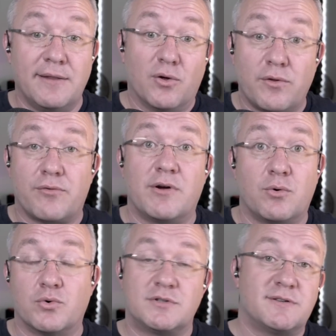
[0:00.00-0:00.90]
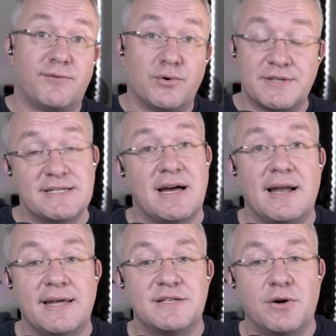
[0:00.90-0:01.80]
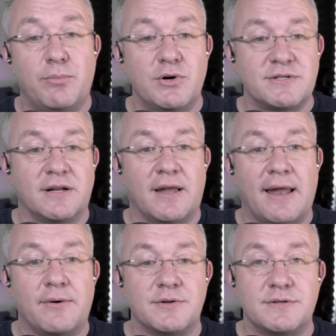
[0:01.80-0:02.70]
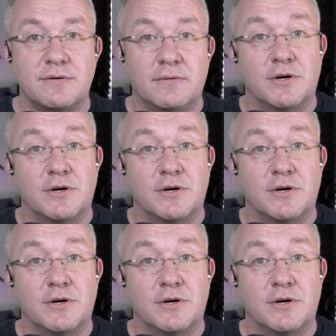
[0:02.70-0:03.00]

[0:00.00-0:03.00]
and the other three quarters falls entirely into your personal allowance,